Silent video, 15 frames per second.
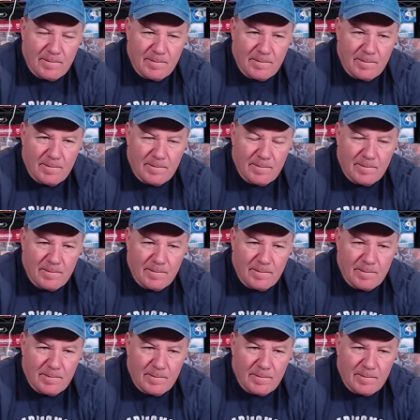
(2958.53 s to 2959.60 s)

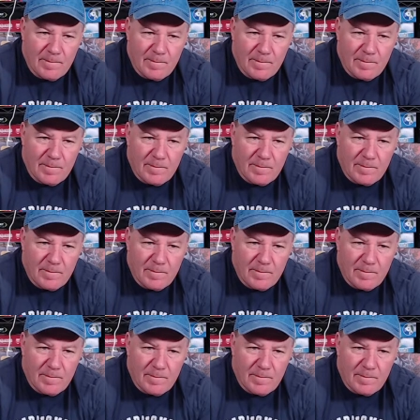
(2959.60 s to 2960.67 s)

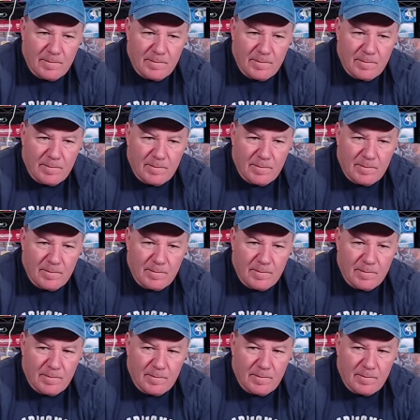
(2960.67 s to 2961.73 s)

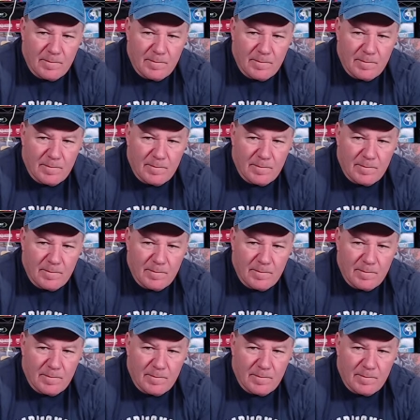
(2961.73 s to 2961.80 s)
[no speech]